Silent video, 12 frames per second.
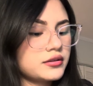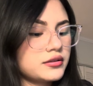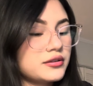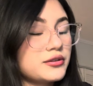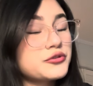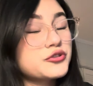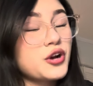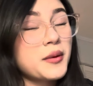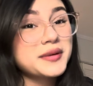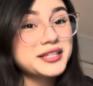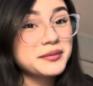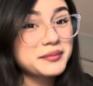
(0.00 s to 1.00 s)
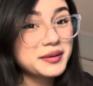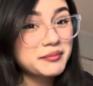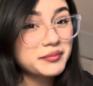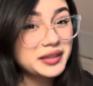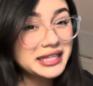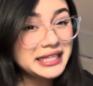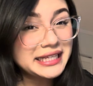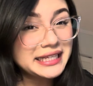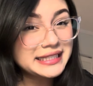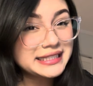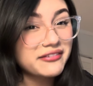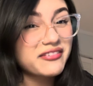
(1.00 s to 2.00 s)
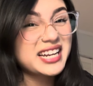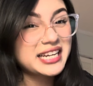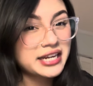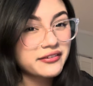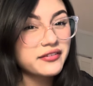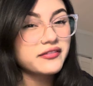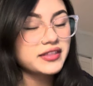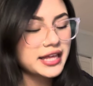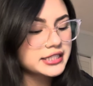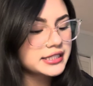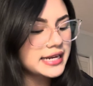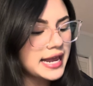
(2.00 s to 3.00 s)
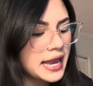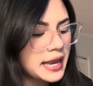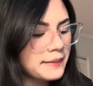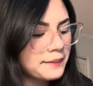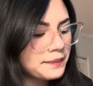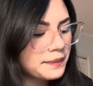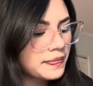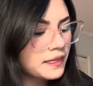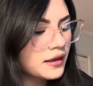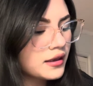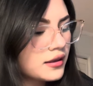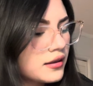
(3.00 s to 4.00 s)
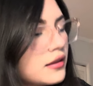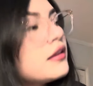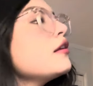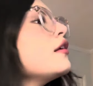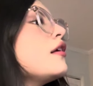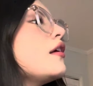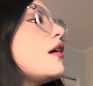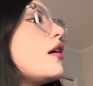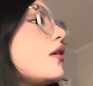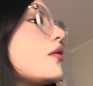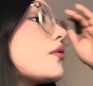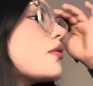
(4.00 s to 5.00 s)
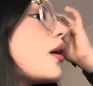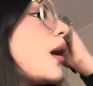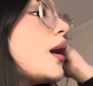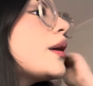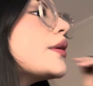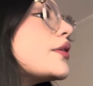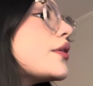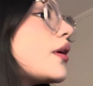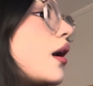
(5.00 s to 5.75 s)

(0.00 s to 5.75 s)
No trauma dumping, please. I've had enough of that today. All right.